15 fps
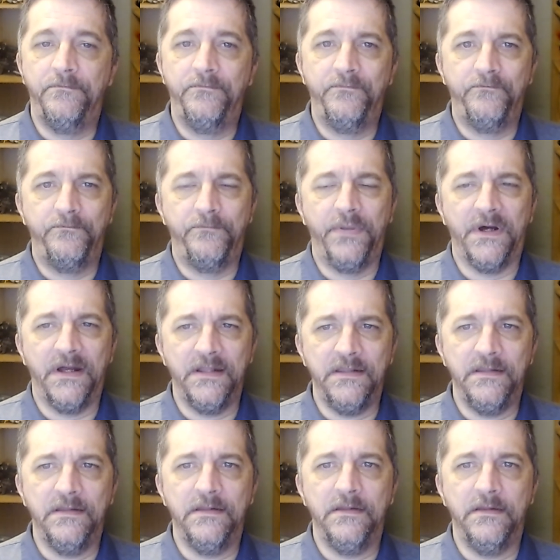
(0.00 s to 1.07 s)
But
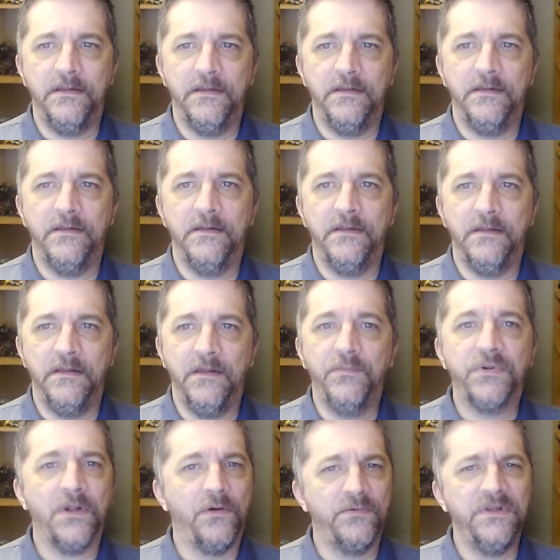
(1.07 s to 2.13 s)
it was
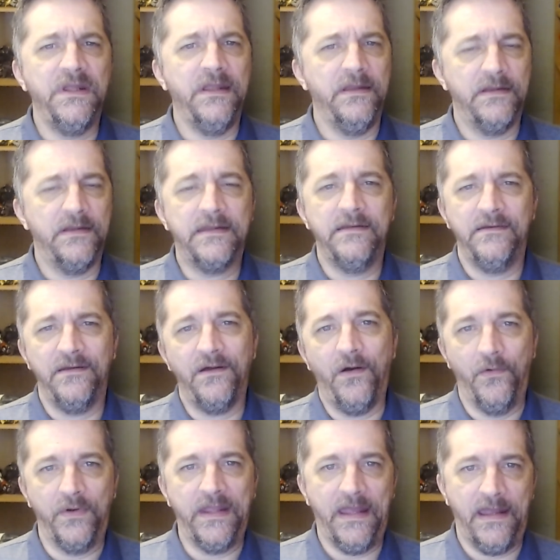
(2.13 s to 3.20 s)
only
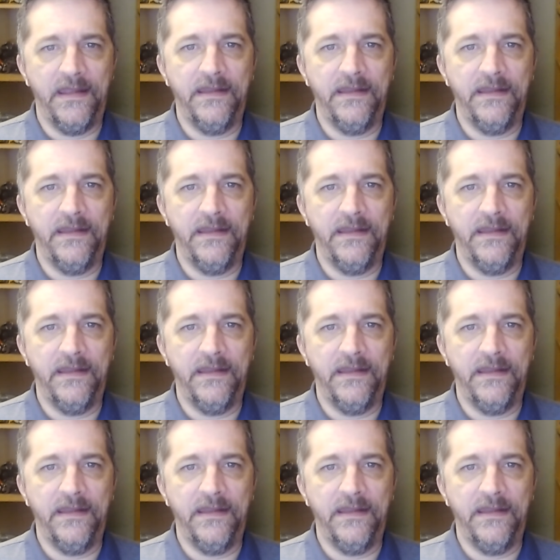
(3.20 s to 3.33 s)
okay.